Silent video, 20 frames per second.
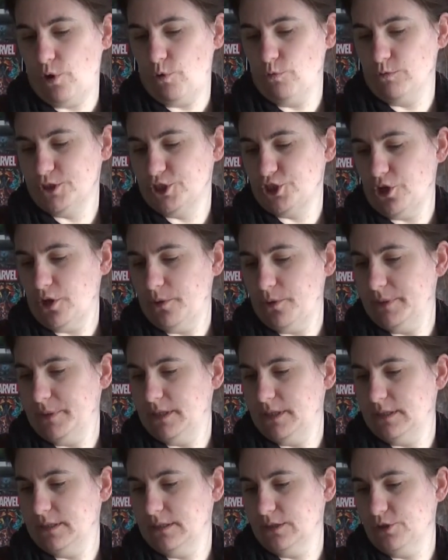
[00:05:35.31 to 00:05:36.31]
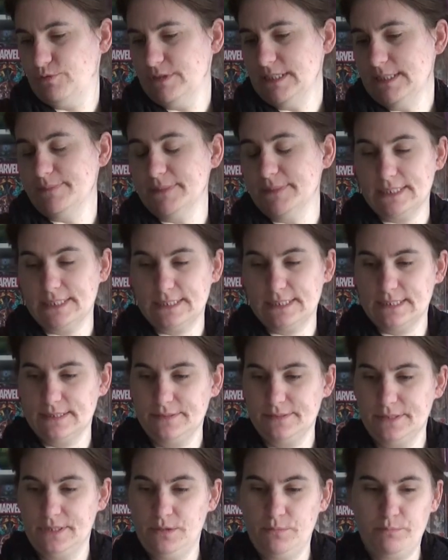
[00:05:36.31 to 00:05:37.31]
old German Christmas
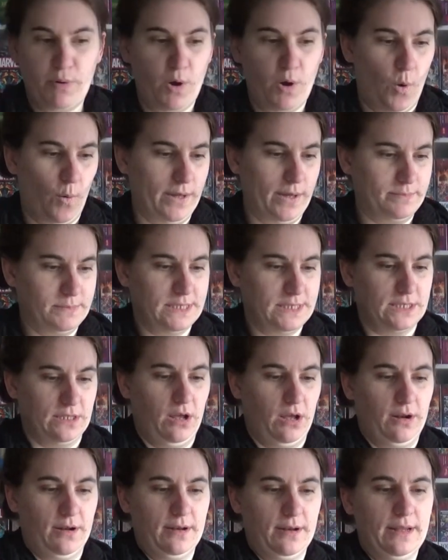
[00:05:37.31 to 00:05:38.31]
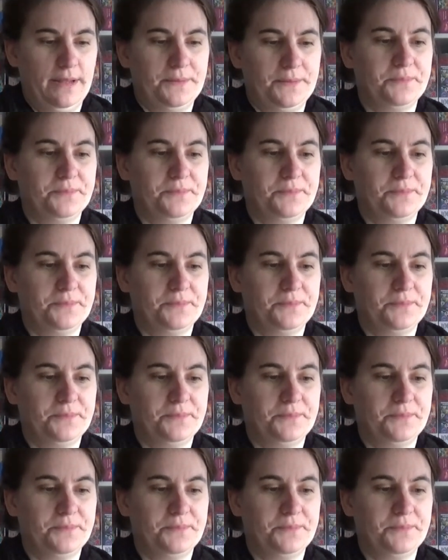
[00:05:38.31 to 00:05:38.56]
poems on it.